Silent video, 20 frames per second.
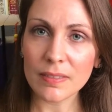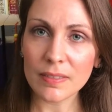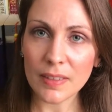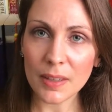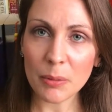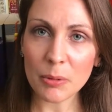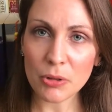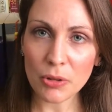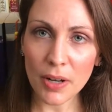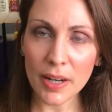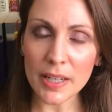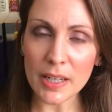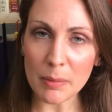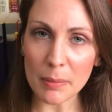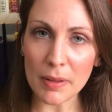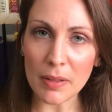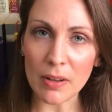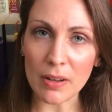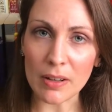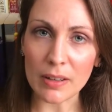they were trying to
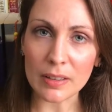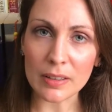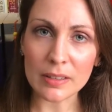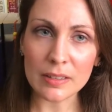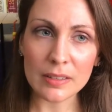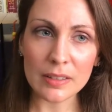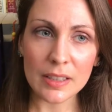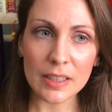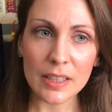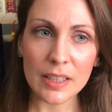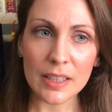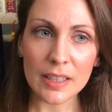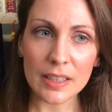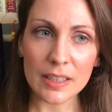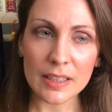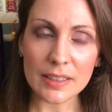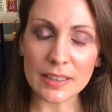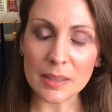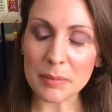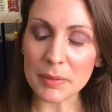be long
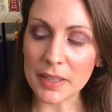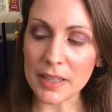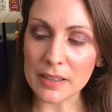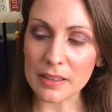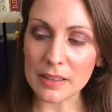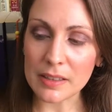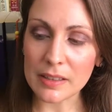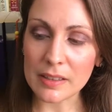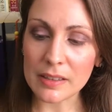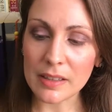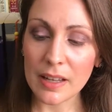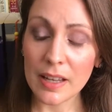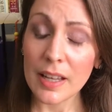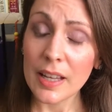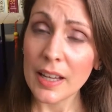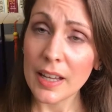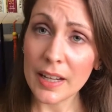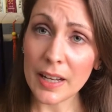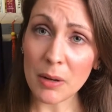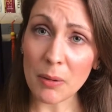in some cases.
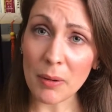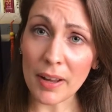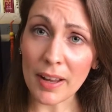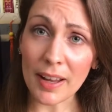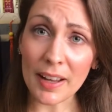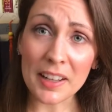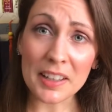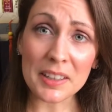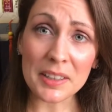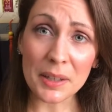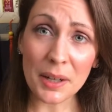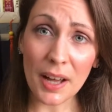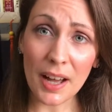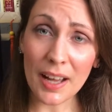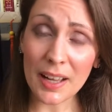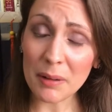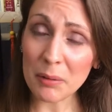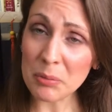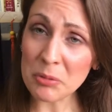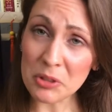Anyway,
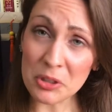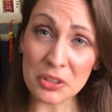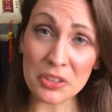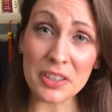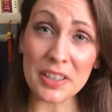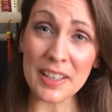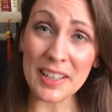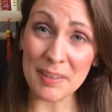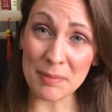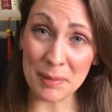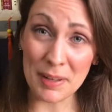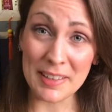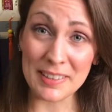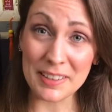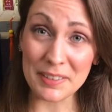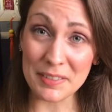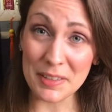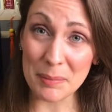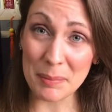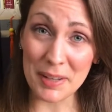I'm just going to give
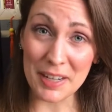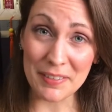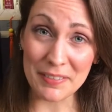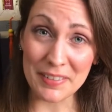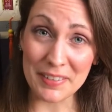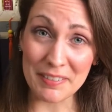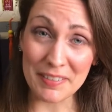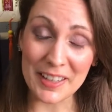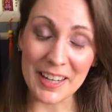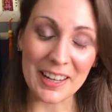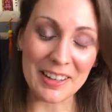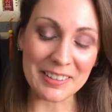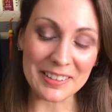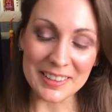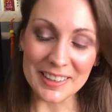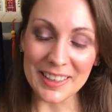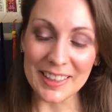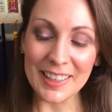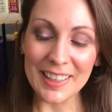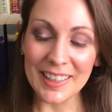myself the benefit of the doubt.
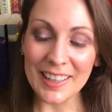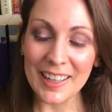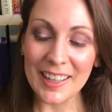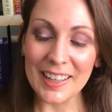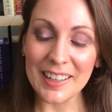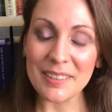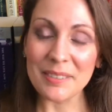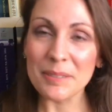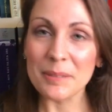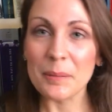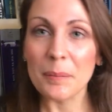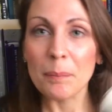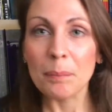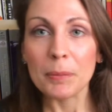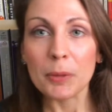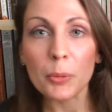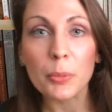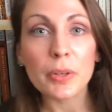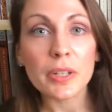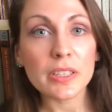
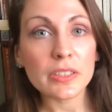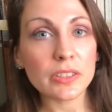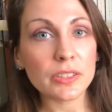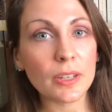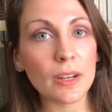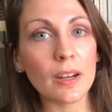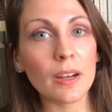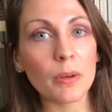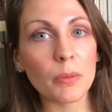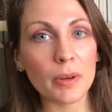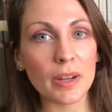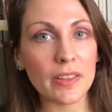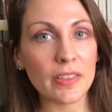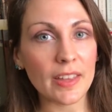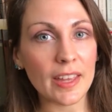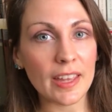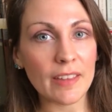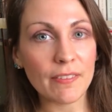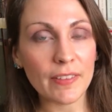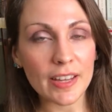We're going to start with
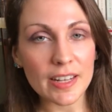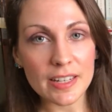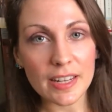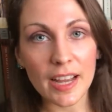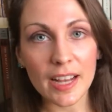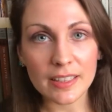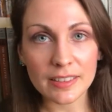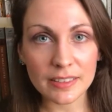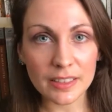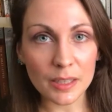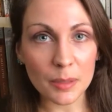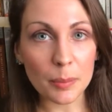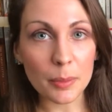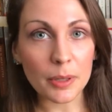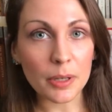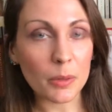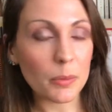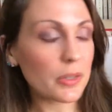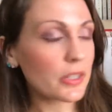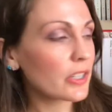a fantastic
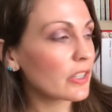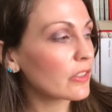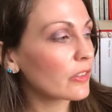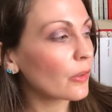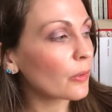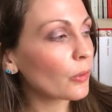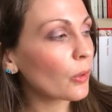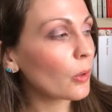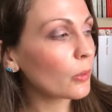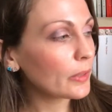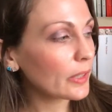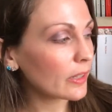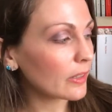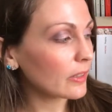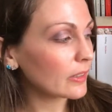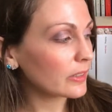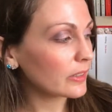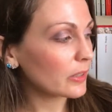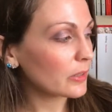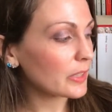book, which is The Lonely
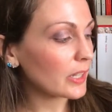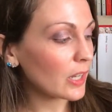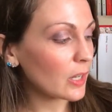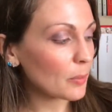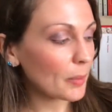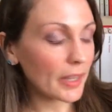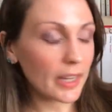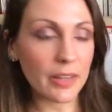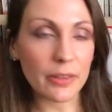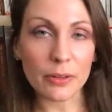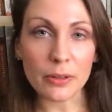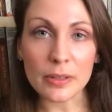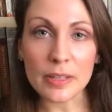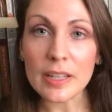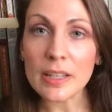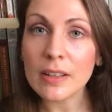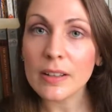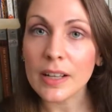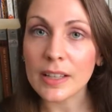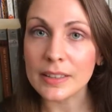Hearts Hotel by Heather
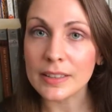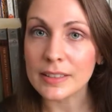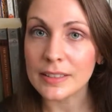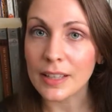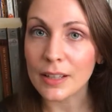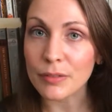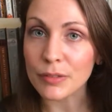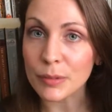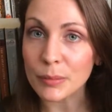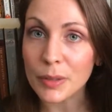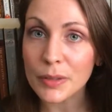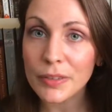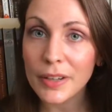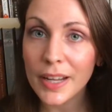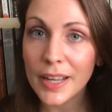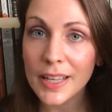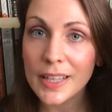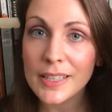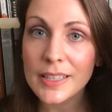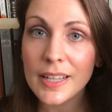O'Neill, and this is out from
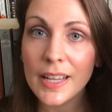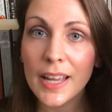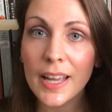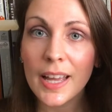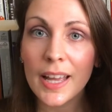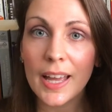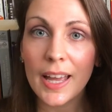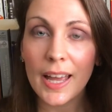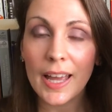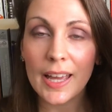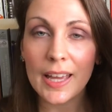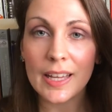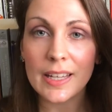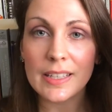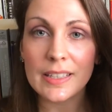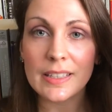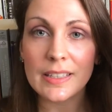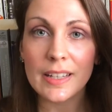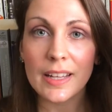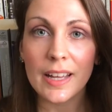Riverhead.
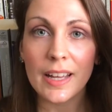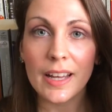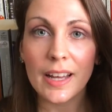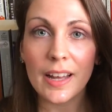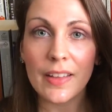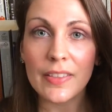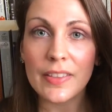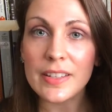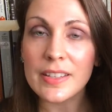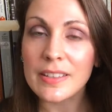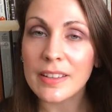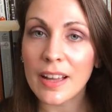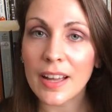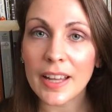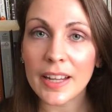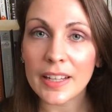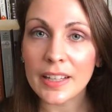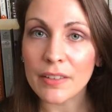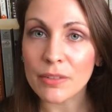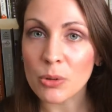And uh, the
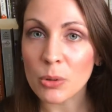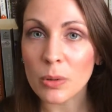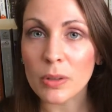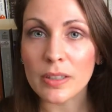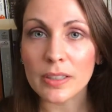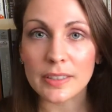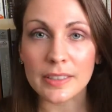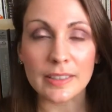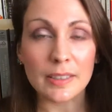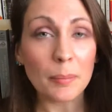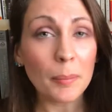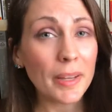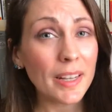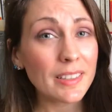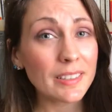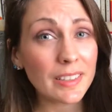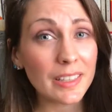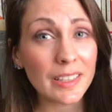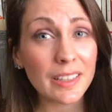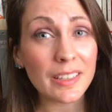design, of course, is
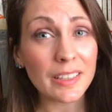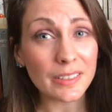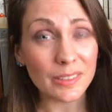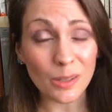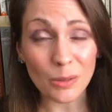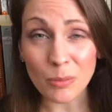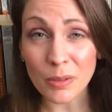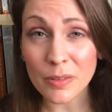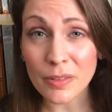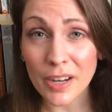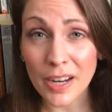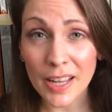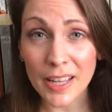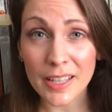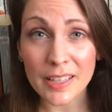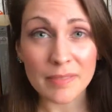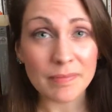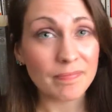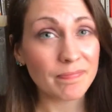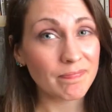amazing because they're
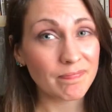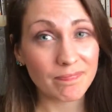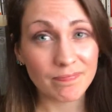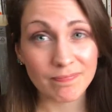Riverhead.